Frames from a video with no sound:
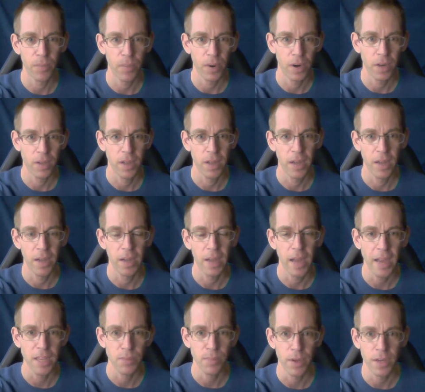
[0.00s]
part, uh,
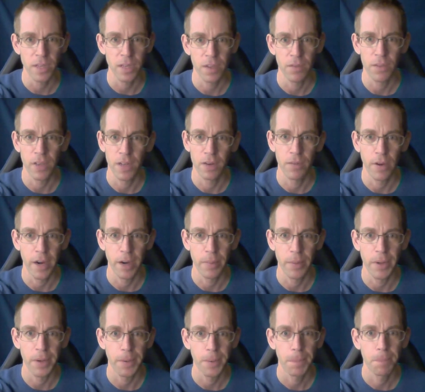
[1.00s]
aspects of the
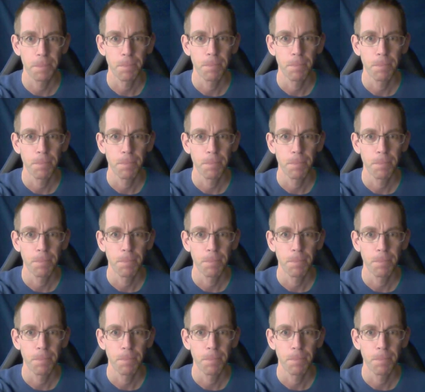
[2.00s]
environment.